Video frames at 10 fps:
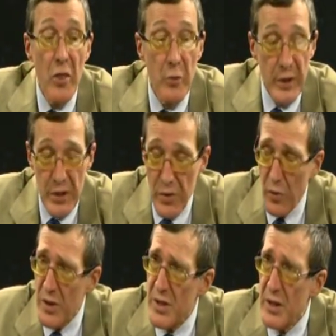the
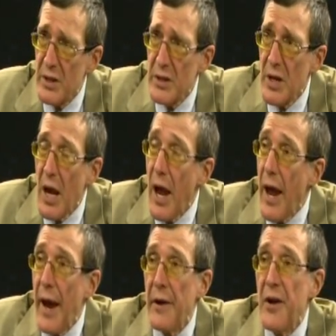resources
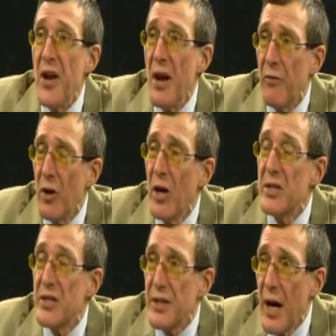and never
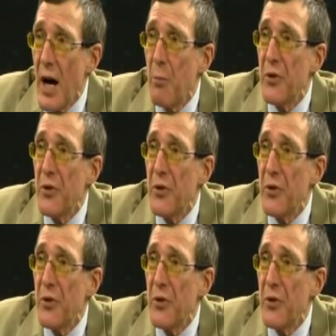stop